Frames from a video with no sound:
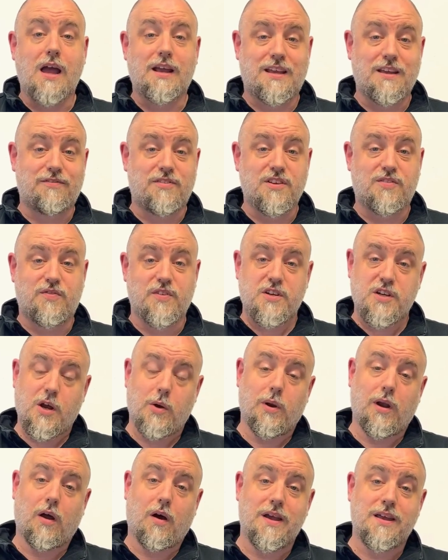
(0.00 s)
give this
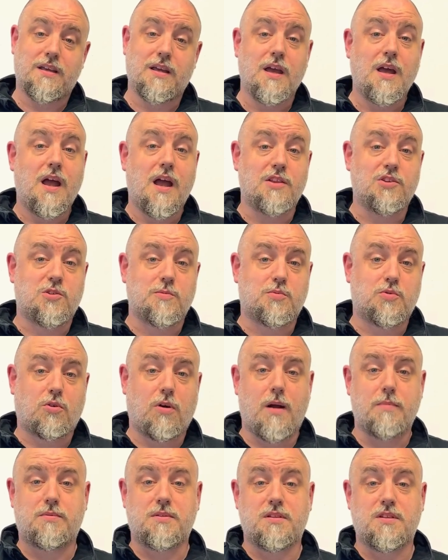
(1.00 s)
video a like, and
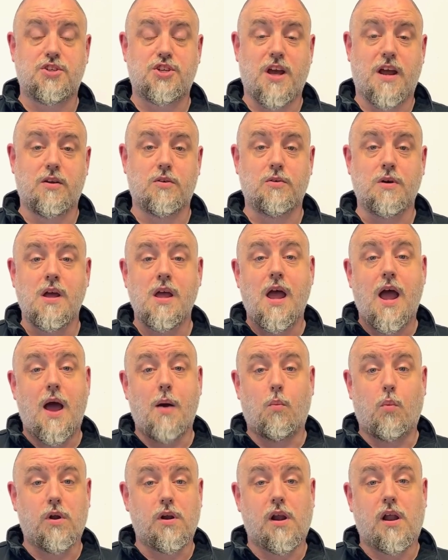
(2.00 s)
subscribe to the channel,
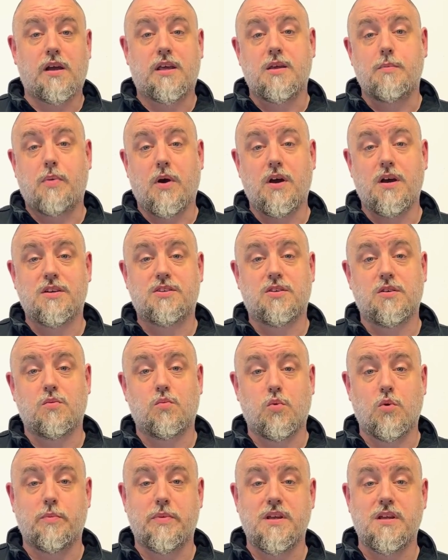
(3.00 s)
and one lucky person
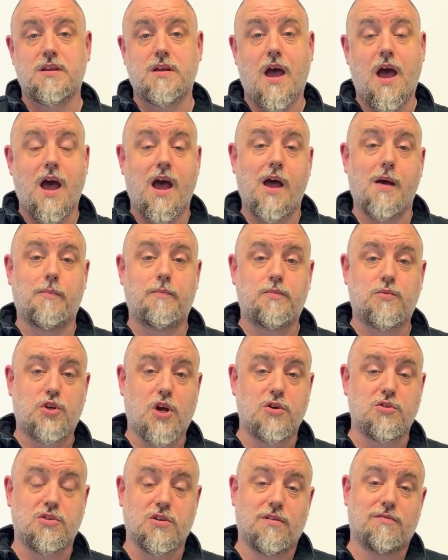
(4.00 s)
will be
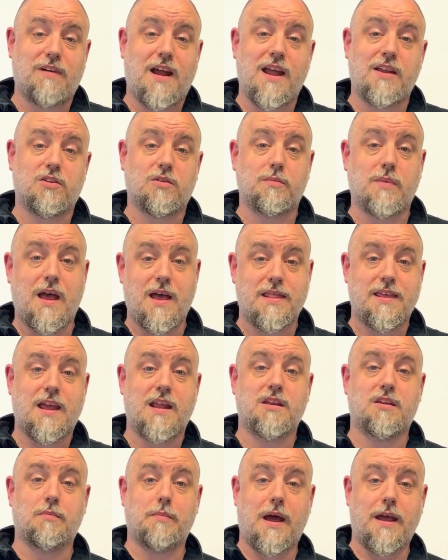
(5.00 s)
chosen at random at the
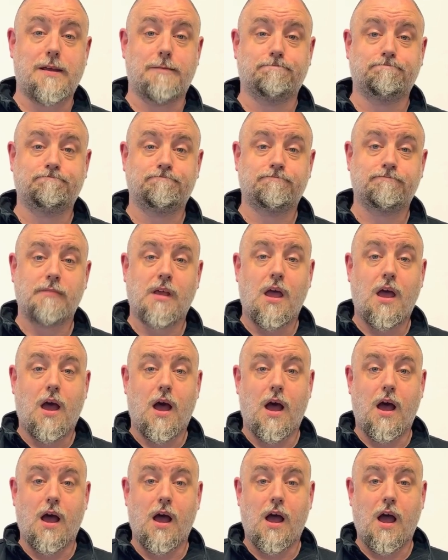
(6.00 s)
end of May.
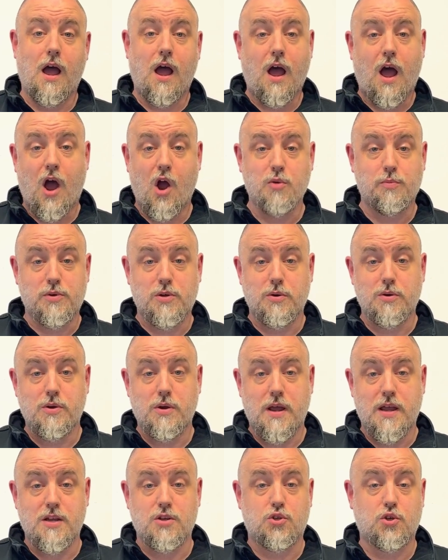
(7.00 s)
Hope you
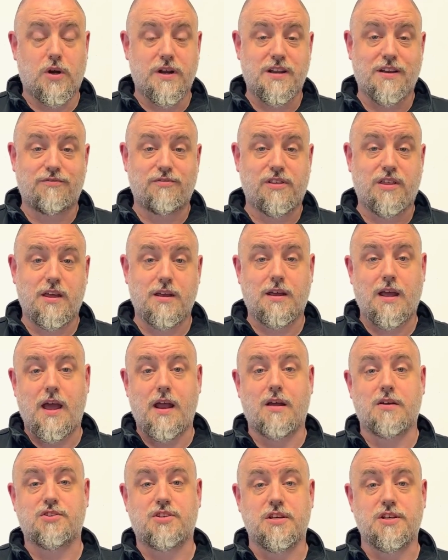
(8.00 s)
enjoyed everything,
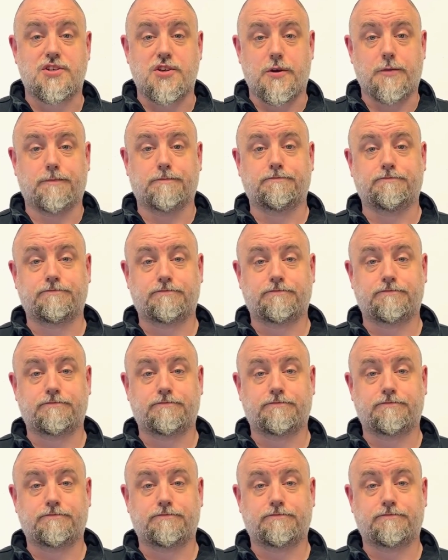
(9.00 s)
and I'll see you soon.